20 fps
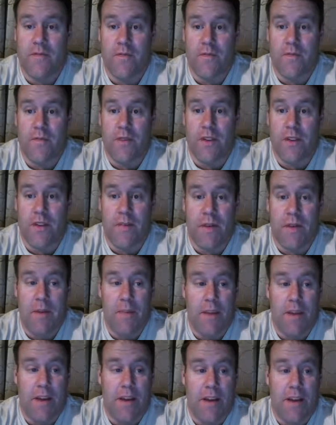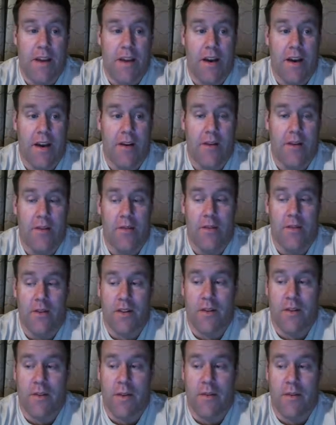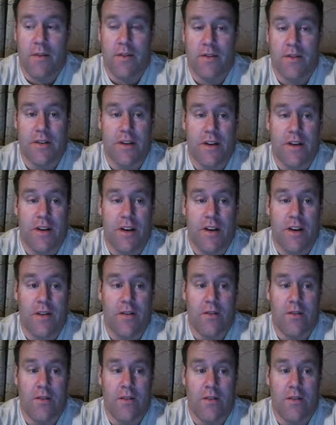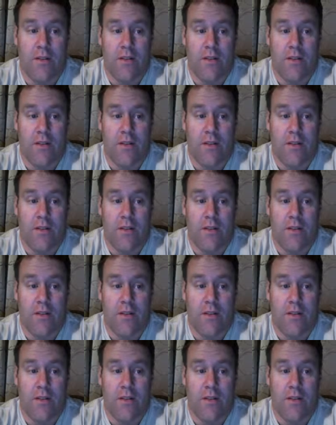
looked in my bank account, looked in my merchant account.